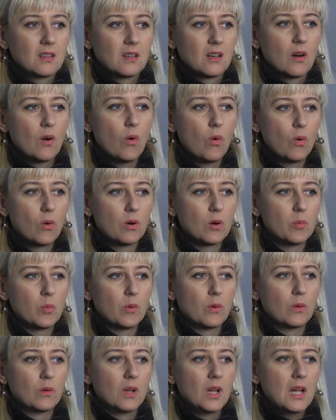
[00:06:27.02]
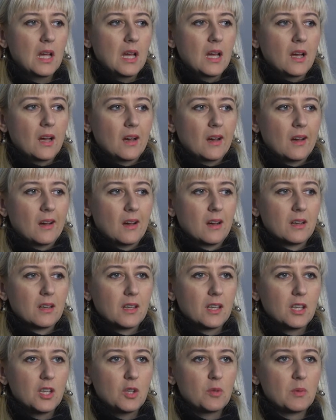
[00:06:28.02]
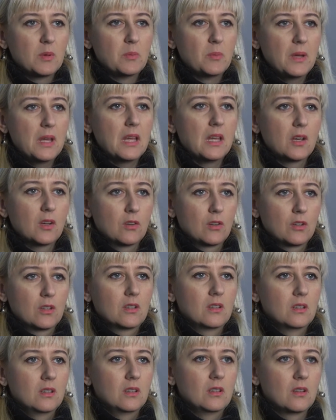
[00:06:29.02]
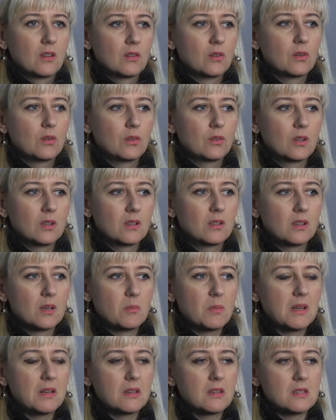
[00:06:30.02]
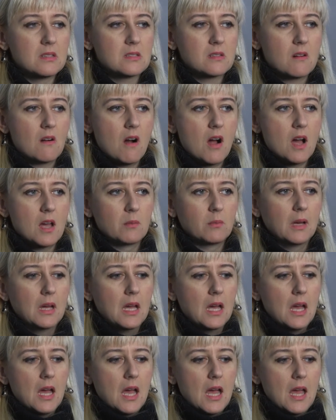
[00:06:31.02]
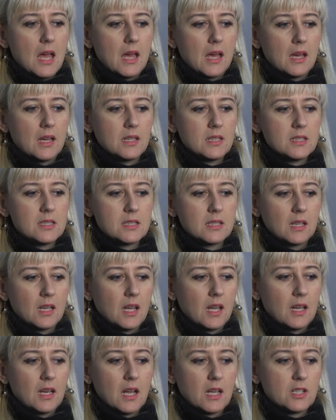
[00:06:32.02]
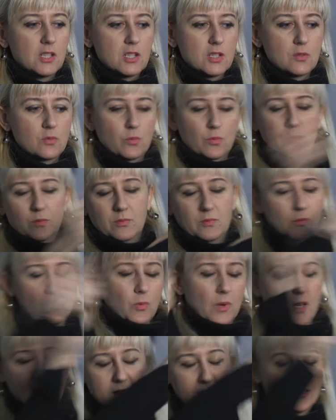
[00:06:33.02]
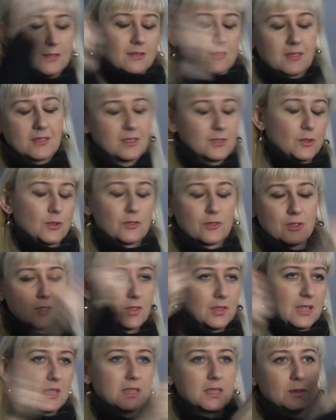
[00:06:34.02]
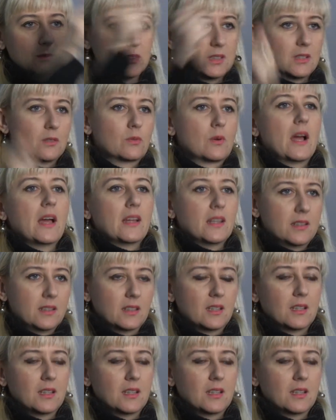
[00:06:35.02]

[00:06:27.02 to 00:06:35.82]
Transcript: a horrible uh, human being who could, you know, who committed this crime, and and I just went sort of crazy with the red.